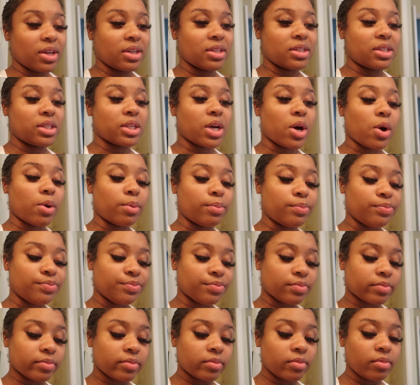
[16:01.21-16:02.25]
So
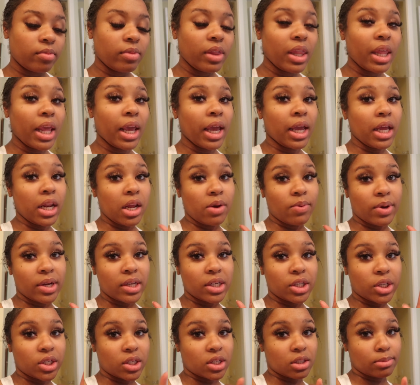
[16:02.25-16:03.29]
anyway,
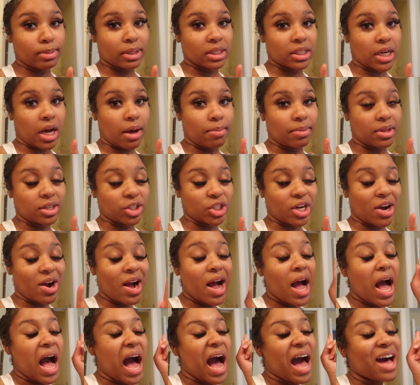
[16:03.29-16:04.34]
your girl's about to hop in the shower.
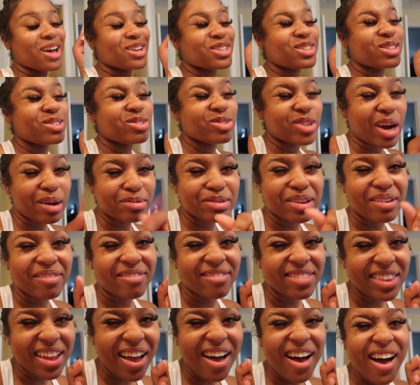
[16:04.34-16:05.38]
I also dropped a
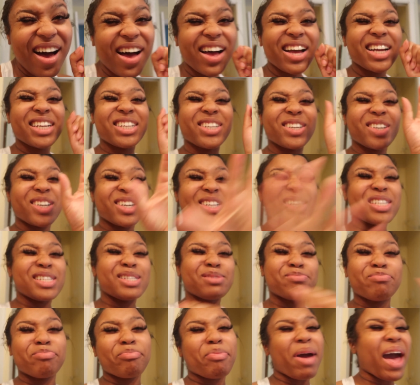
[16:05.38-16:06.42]
vlog. Your girl is
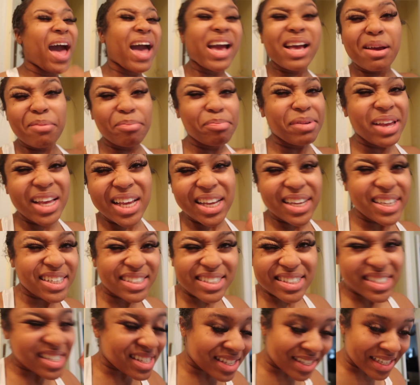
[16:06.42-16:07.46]
back being
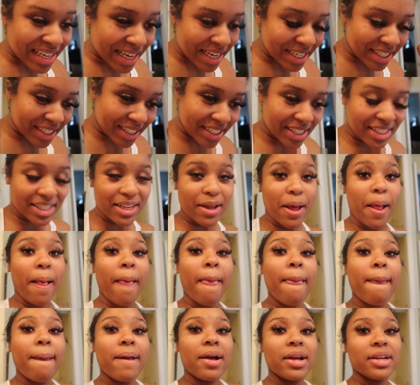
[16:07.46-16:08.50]
consistent.
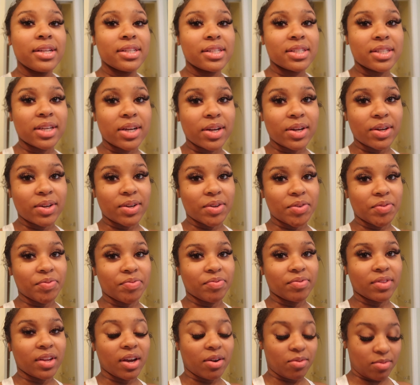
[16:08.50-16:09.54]
So
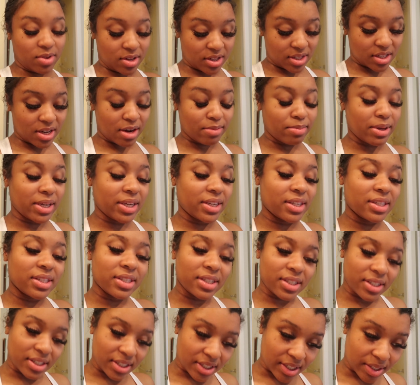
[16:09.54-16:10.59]
I want to start being
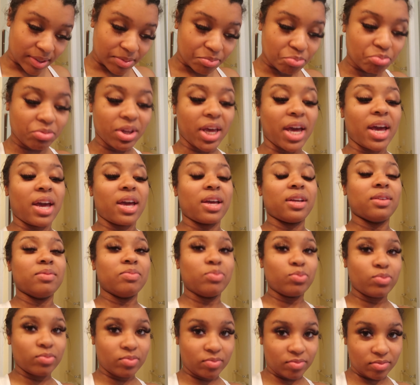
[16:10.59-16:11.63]
consistent, okay?
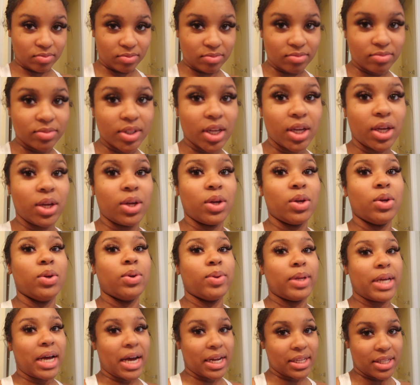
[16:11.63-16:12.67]

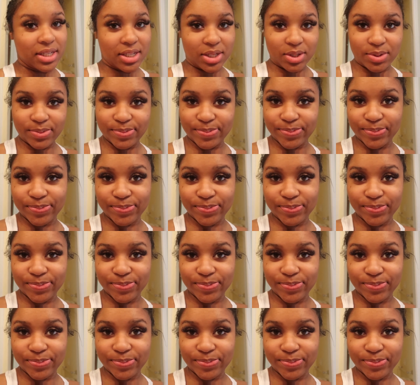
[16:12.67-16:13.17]
We got to.